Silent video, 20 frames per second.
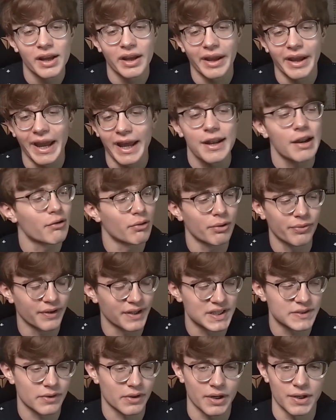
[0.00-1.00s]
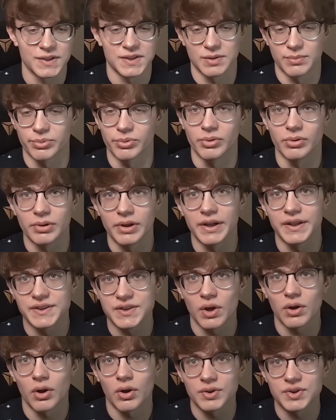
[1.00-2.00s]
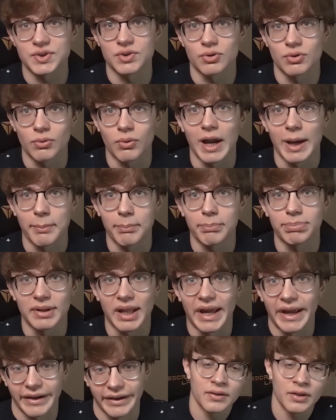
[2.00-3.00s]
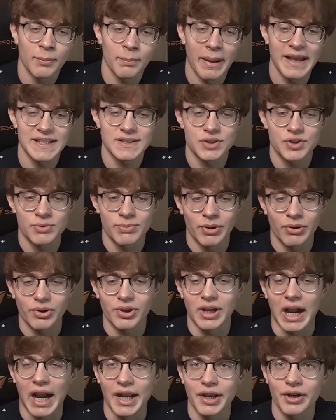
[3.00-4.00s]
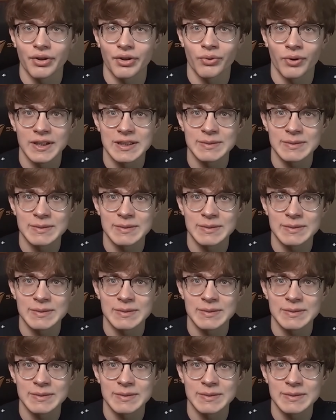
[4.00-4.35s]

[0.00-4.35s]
and everything is very simple. It's also quite bland. The passenger mode kinda annoys